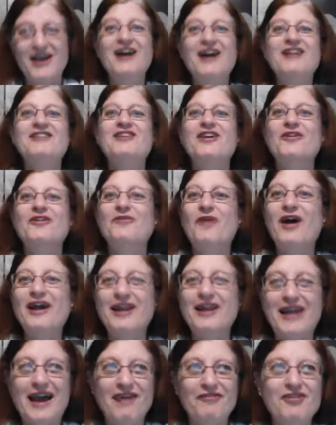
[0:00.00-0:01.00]
So you
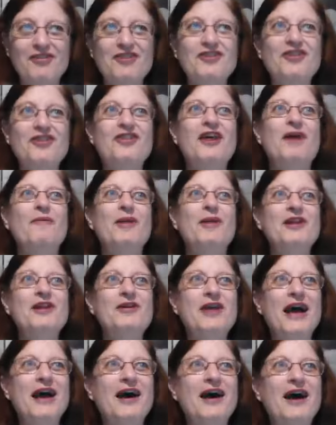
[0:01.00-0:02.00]
might have to do that. When you
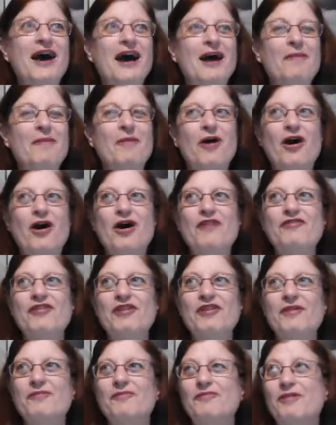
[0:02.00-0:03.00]
get over
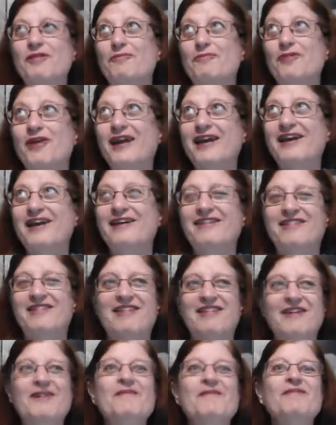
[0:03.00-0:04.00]
the
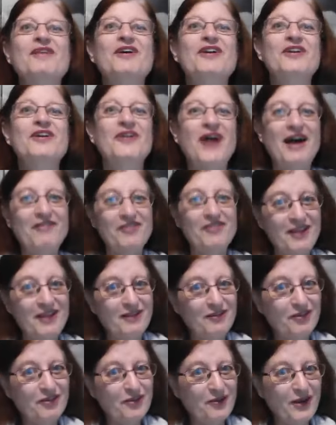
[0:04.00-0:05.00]
bricks, you have to
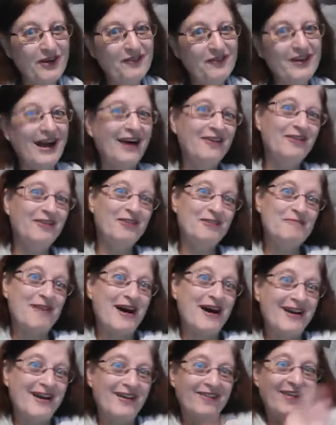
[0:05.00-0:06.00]
then swing round,
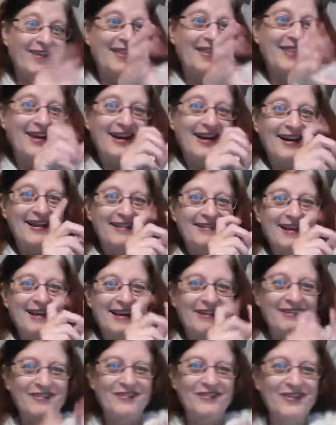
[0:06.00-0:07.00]
smile, and then I can
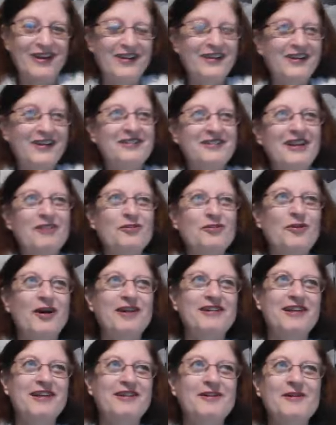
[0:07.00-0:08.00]
take some photos, because that's what
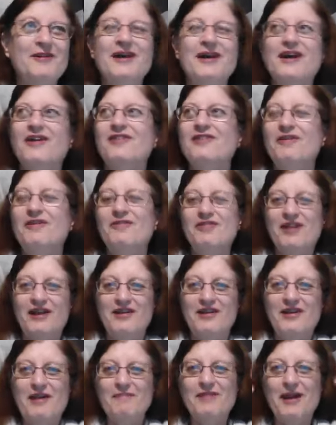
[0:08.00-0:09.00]
I did. Because it was
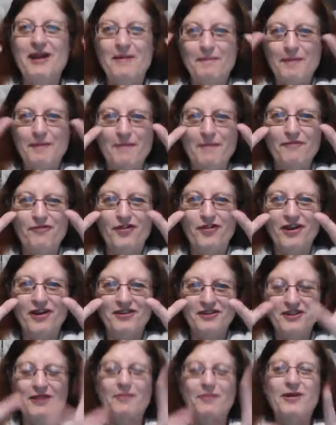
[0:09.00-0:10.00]
like, you come down bum
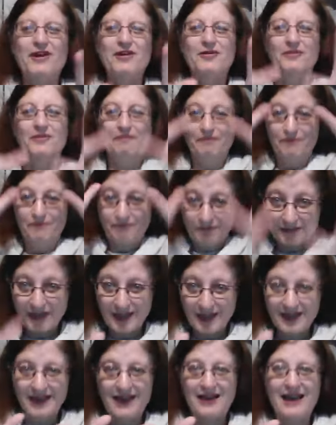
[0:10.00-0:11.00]
first, and then when you
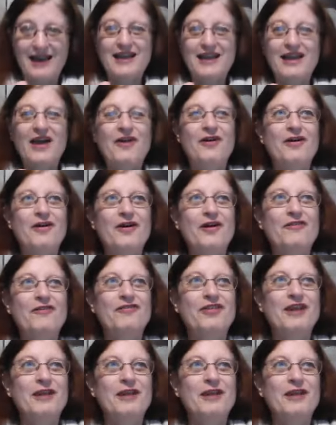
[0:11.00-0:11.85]
let go of the